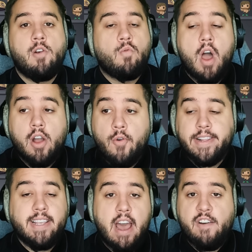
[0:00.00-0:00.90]
Raw
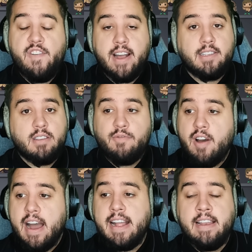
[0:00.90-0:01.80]
going to FX is
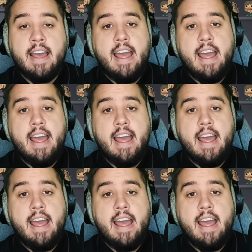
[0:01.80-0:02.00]
fine.